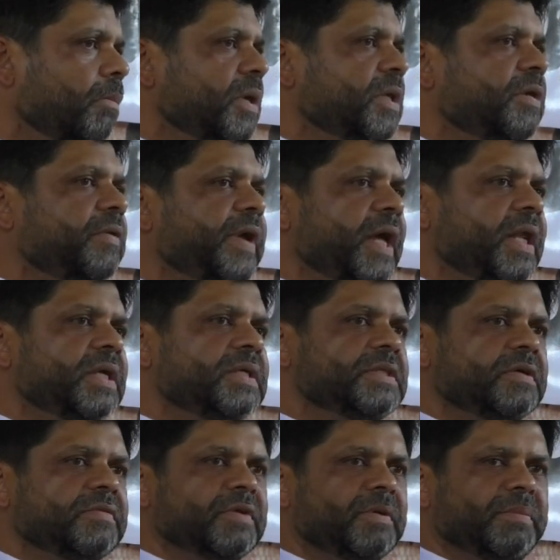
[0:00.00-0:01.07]
But the
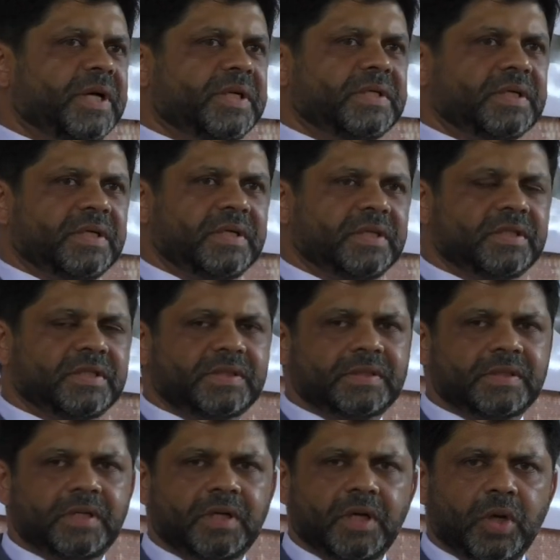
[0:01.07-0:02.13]
reality of the matter is,
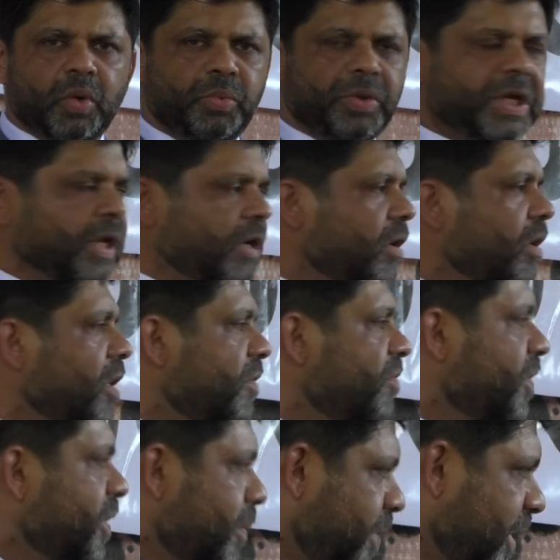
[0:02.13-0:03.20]
we cannot
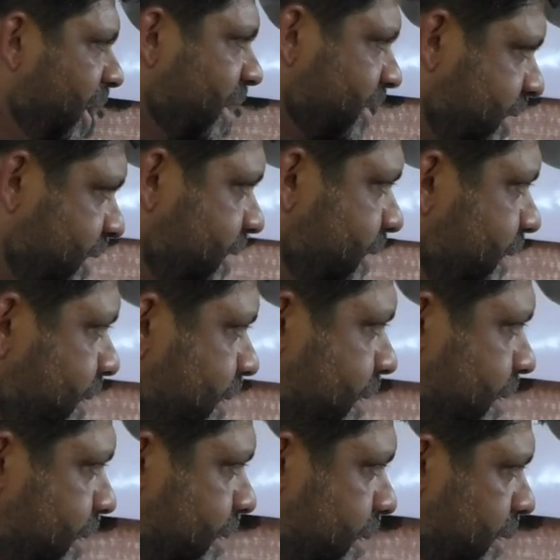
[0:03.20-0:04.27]
live in the past.
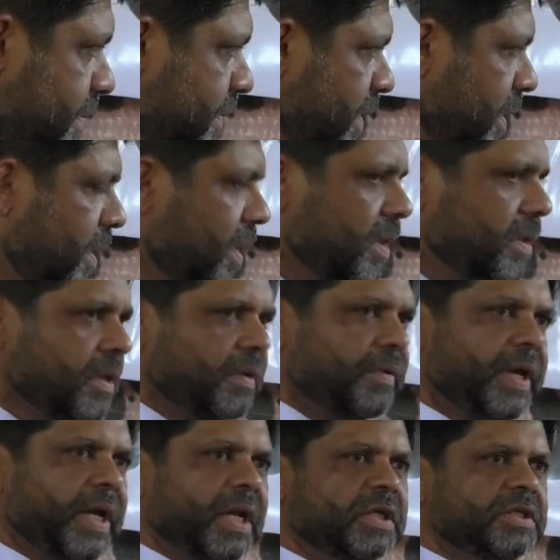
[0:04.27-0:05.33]
The
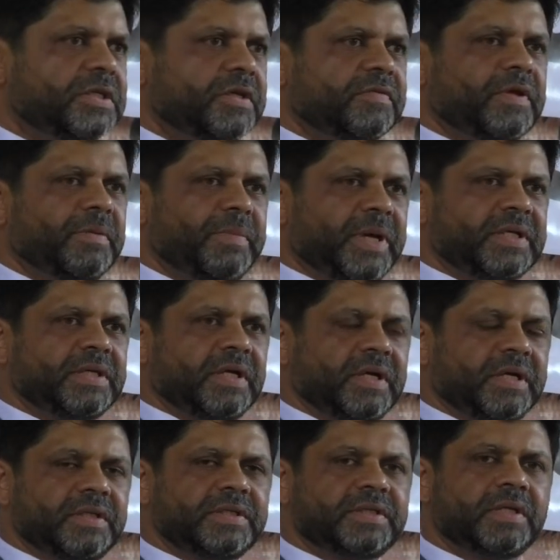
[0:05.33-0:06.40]
reality of the matter
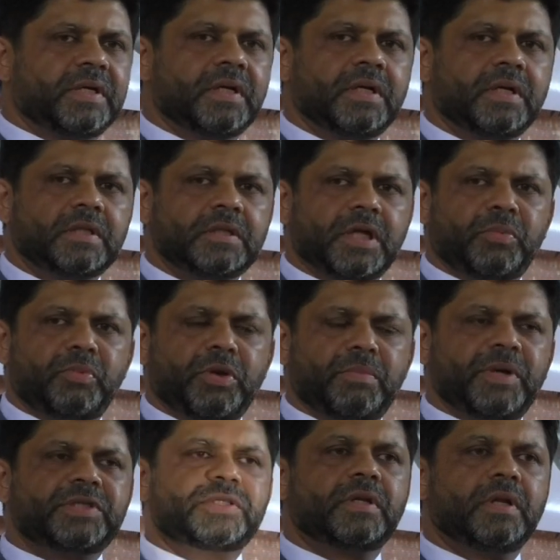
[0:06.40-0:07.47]
is that we
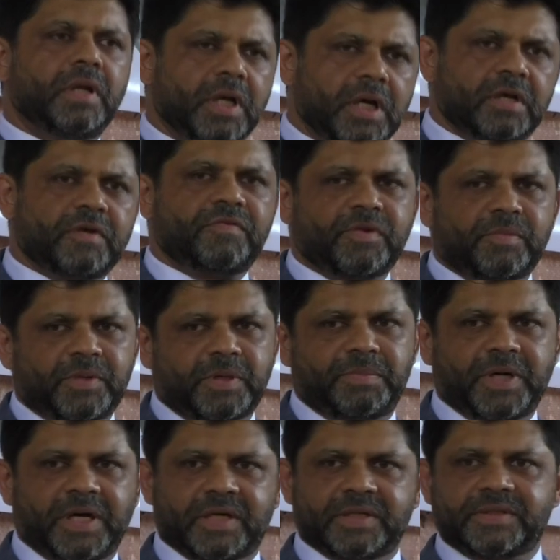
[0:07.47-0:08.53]
must learn from the
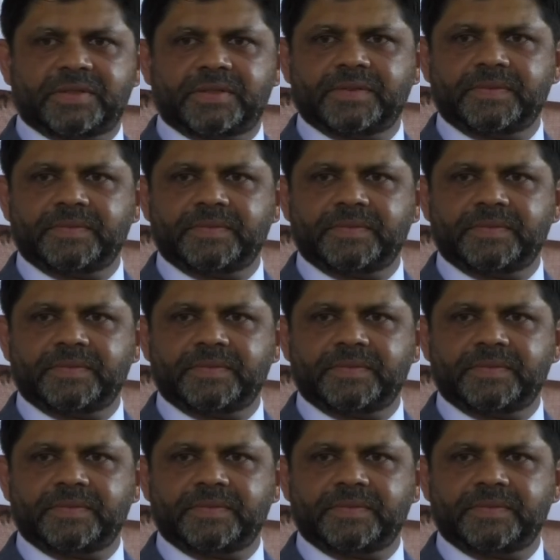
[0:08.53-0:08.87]
past.